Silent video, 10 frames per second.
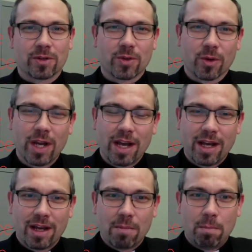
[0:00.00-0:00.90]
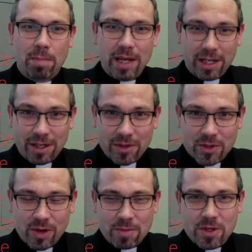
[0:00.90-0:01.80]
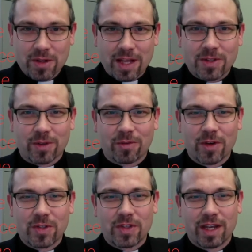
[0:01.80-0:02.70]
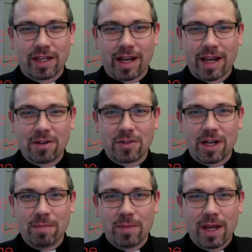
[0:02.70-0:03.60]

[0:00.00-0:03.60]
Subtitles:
So pick the Scripture, that's the first thing ahead of time.